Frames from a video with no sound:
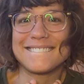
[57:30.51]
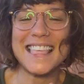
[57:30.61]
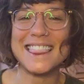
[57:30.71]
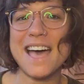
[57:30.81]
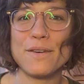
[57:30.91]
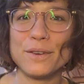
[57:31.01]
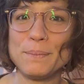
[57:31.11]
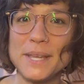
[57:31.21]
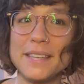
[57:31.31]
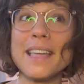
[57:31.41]
that
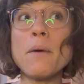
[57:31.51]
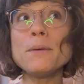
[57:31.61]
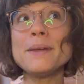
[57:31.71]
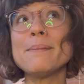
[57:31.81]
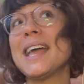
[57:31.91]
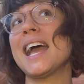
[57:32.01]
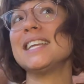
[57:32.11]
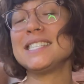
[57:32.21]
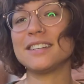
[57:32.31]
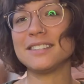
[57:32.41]
would be that would be my
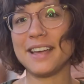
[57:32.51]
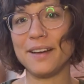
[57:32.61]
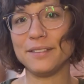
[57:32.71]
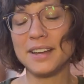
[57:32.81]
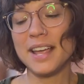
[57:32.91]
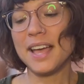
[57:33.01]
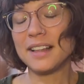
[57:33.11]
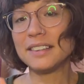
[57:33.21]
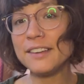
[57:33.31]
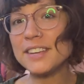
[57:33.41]
ideal town.
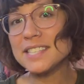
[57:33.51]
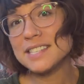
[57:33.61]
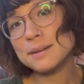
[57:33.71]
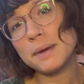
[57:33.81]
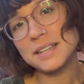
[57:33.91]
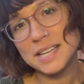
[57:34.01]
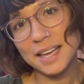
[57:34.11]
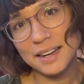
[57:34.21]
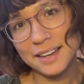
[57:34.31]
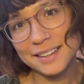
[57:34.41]
Livingston, Montana